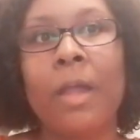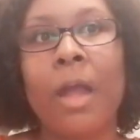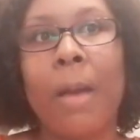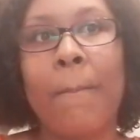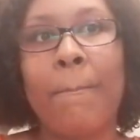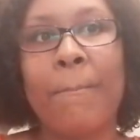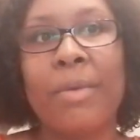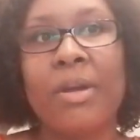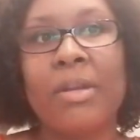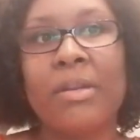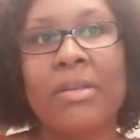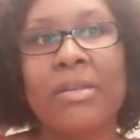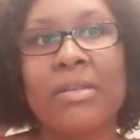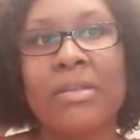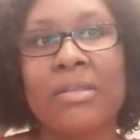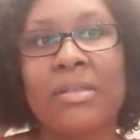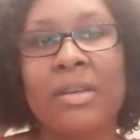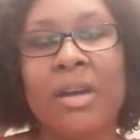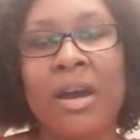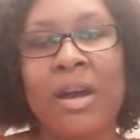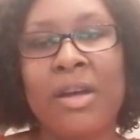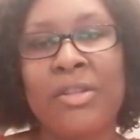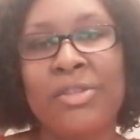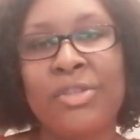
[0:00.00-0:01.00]
I'm gonna
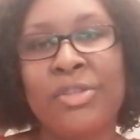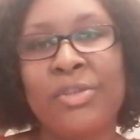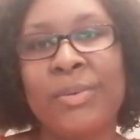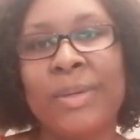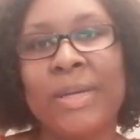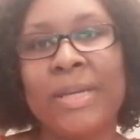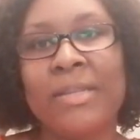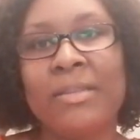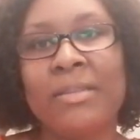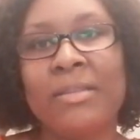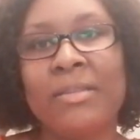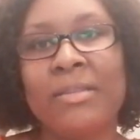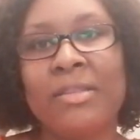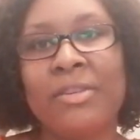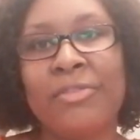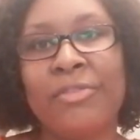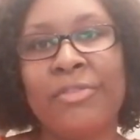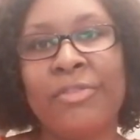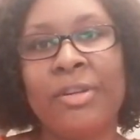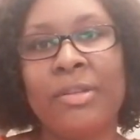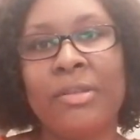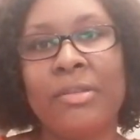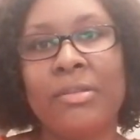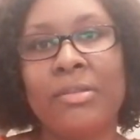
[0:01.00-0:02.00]
start doing
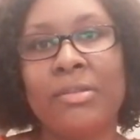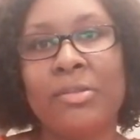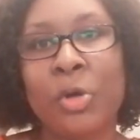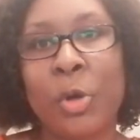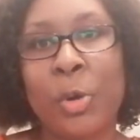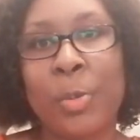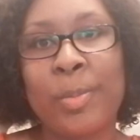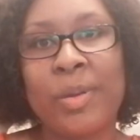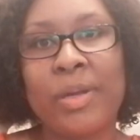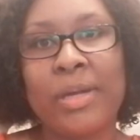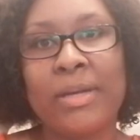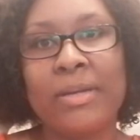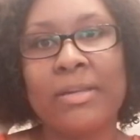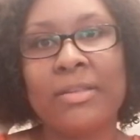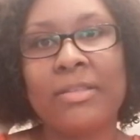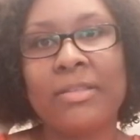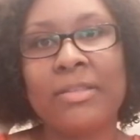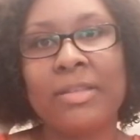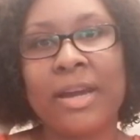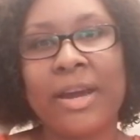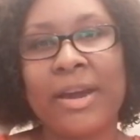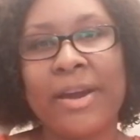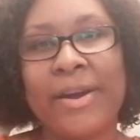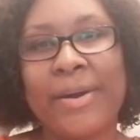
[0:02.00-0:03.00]
different
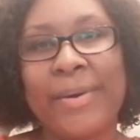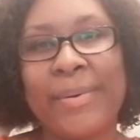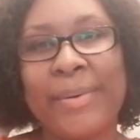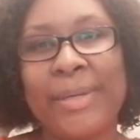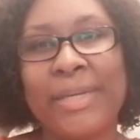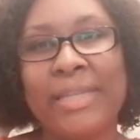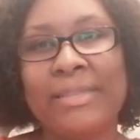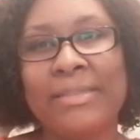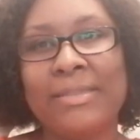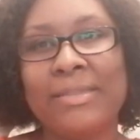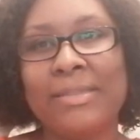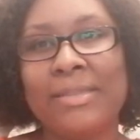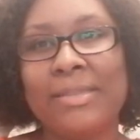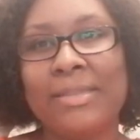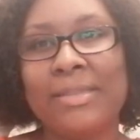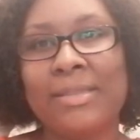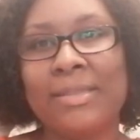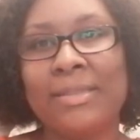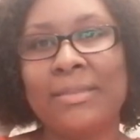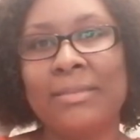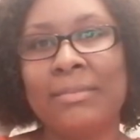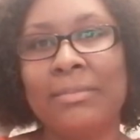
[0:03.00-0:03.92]
topics now. And